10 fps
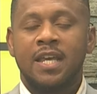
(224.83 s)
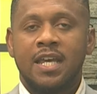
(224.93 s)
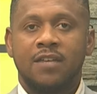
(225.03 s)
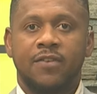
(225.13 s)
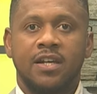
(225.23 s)

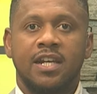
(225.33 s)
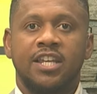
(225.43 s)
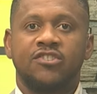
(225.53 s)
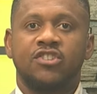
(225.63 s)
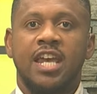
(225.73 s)
And
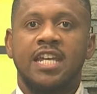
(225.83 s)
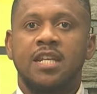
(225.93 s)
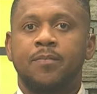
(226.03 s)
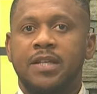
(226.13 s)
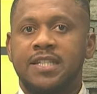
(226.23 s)
finally, Shane
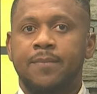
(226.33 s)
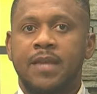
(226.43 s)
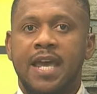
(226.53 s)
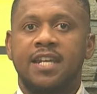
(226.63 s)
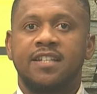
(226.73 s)
Pittam
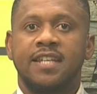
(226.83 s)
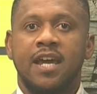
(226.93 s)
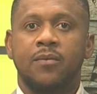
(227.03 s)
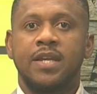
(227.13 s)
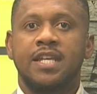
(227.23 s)
and
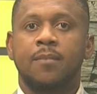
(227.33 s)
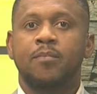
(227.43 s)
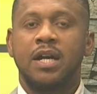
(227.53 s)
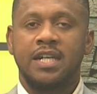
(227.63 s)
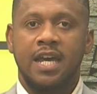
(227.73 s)
Tyreek
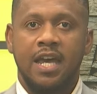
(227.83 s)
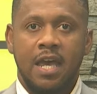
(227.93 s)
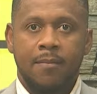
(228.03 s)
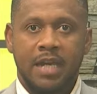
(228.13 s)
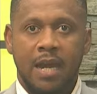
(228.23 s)
Buckner
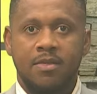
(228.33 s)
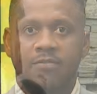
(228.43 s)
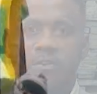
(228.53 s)
became the